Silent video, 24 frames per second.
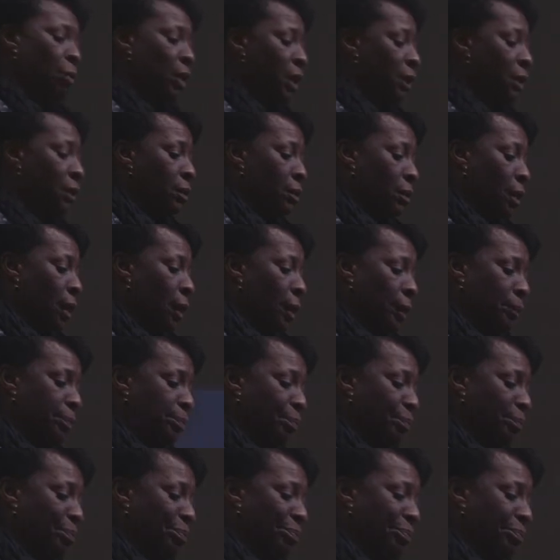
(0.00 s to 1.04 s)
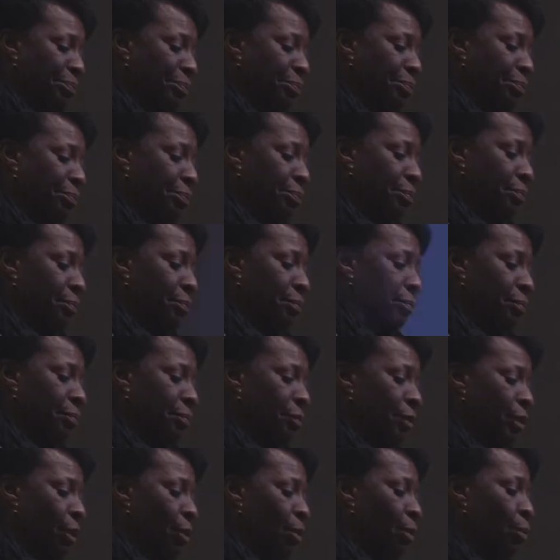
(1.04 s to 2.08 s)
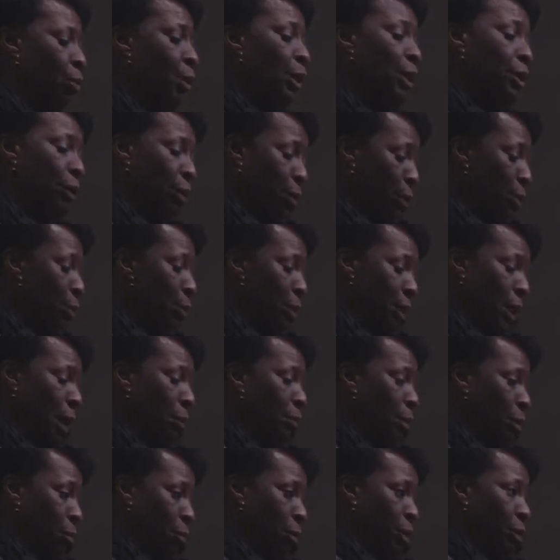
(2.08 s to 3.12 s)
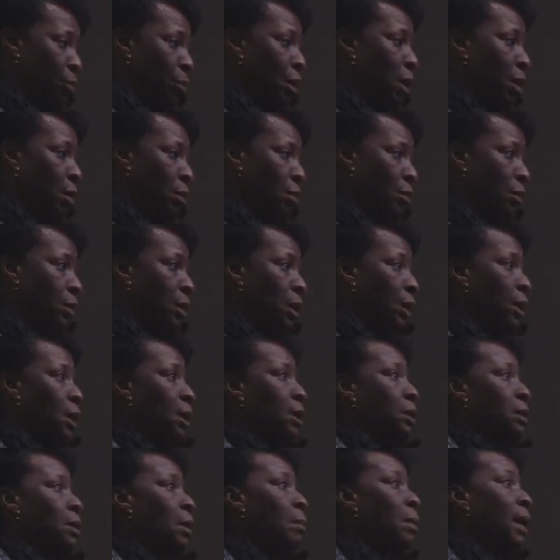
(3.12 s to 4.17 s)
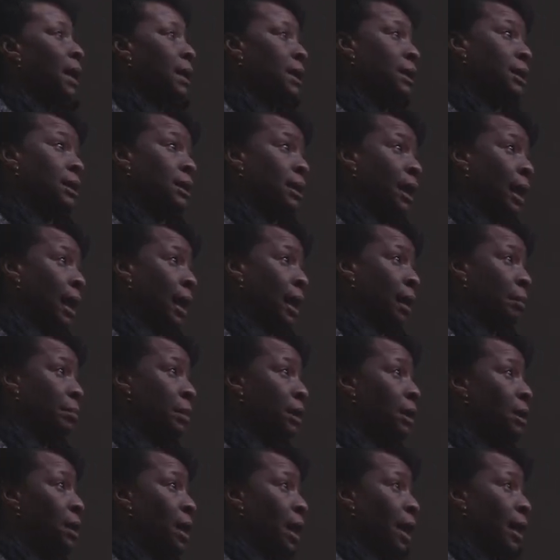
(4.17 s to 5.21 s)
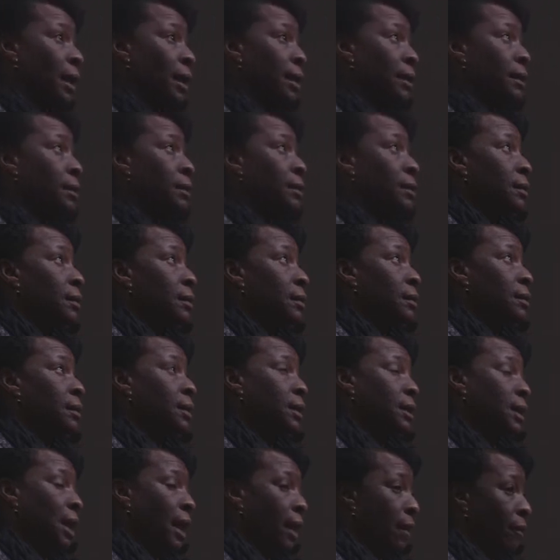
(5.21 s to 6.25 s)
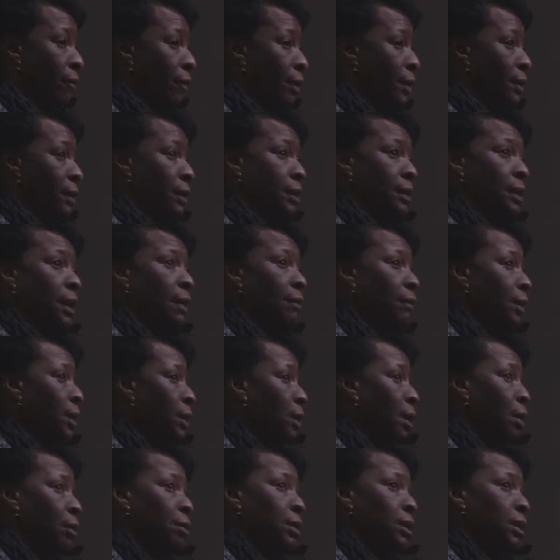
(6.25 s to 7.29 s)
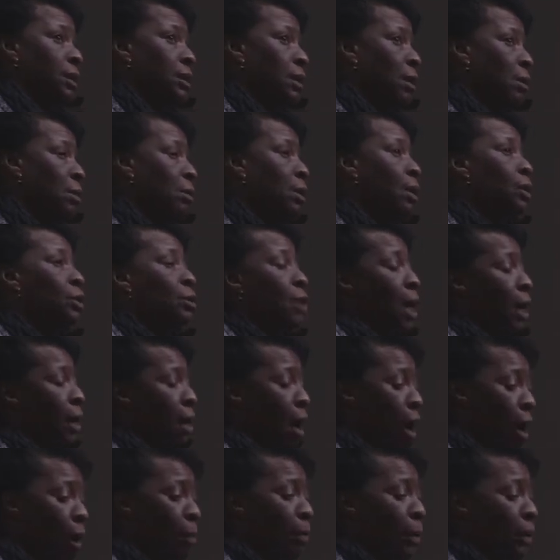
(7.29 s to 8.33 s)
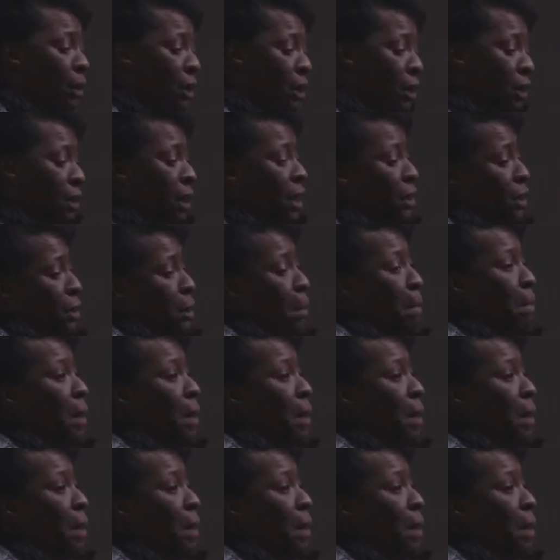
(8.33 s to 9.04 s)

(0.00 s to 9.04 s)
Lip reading: wasn't there. We knew something was wrong. So by this time, it's like 7:30 so. So I called the police station